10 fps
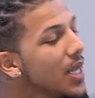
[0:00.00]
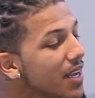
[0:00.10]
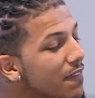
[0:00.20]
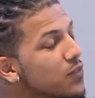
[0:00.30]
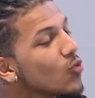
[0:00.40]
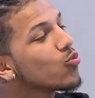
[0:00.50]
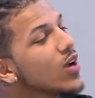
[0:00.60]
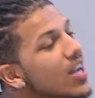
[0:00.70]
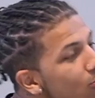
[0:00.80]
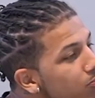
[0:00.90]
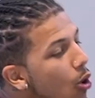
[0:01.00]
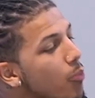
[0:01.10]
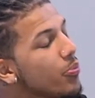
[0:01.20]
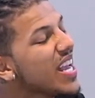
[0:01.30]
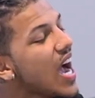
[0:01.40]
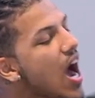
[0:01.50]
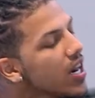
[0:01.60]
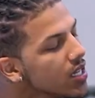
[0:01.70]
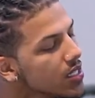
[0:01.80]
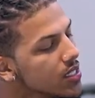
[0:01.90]
Be for real, bro. Be
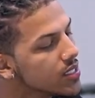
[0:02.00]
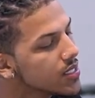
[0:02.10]
honest.